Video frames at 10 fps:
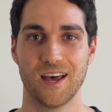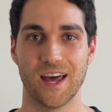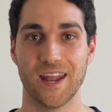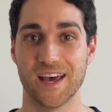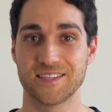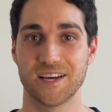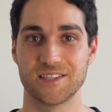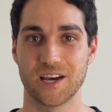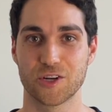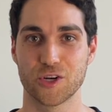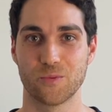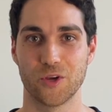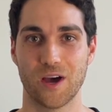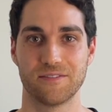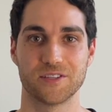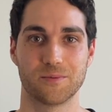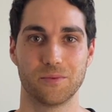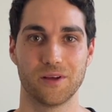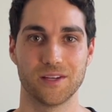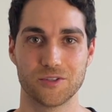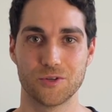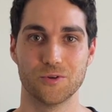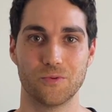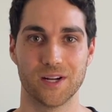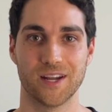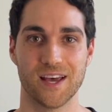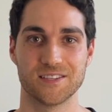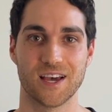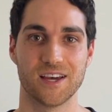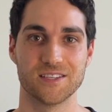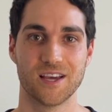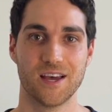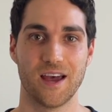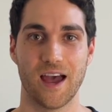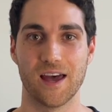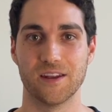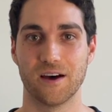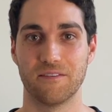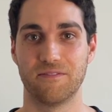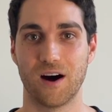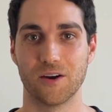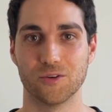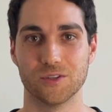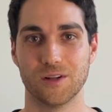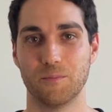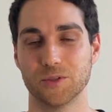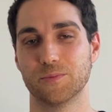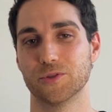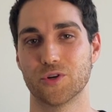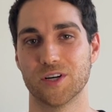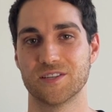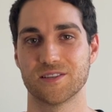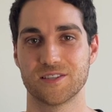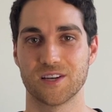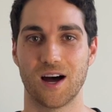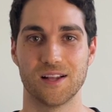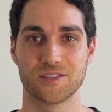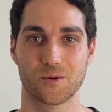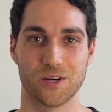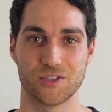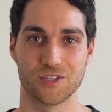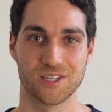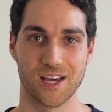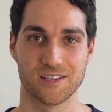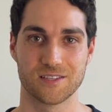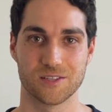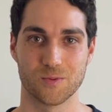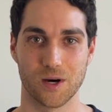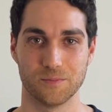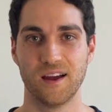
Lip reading: an essay section where you have to complete 2 written essays, and a final multiple choice science question test as well.